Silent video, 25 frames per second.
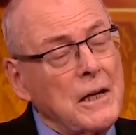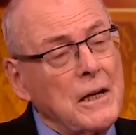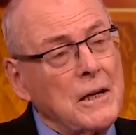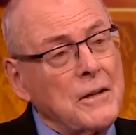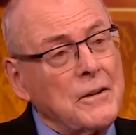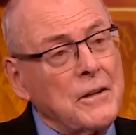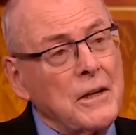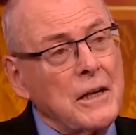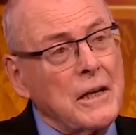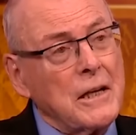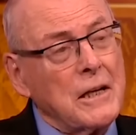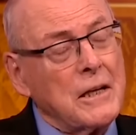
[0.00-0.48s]
I
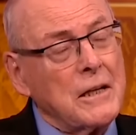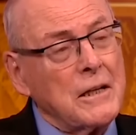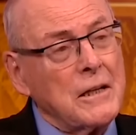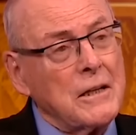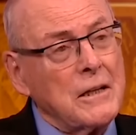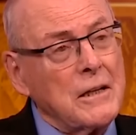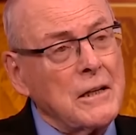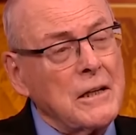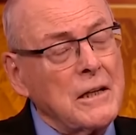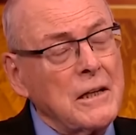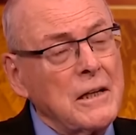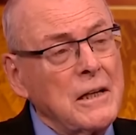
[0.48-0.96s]
think
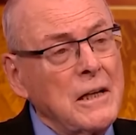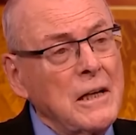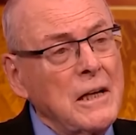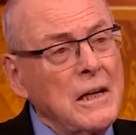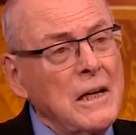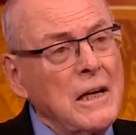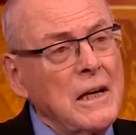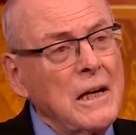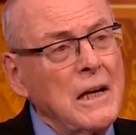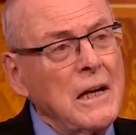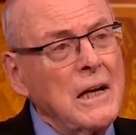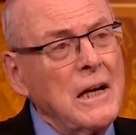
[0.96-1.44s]

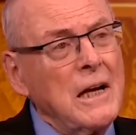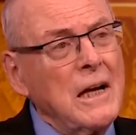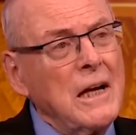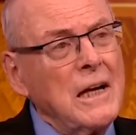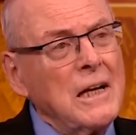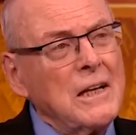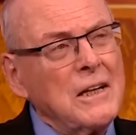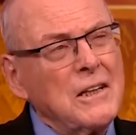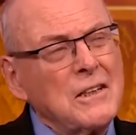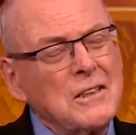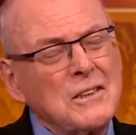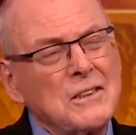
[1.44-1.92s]

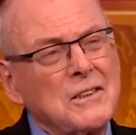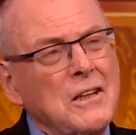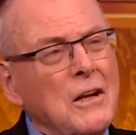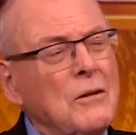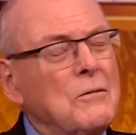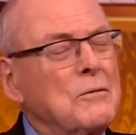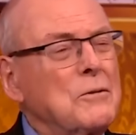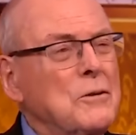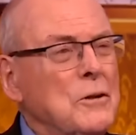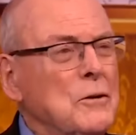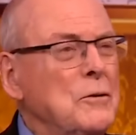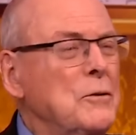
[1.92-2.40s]
you just
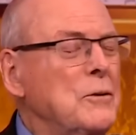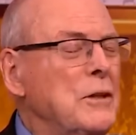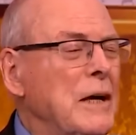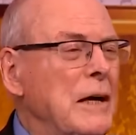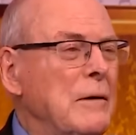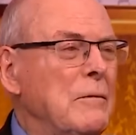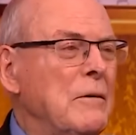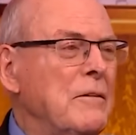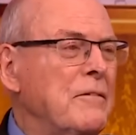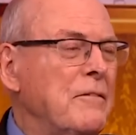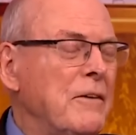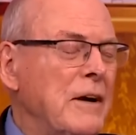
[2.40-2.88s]
don't do
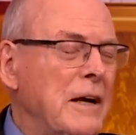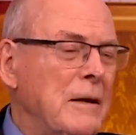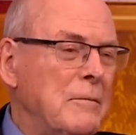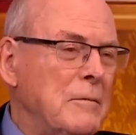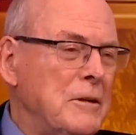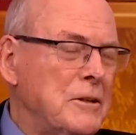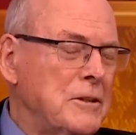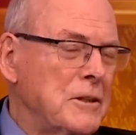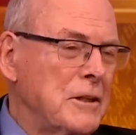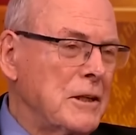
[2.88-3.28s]
that with families.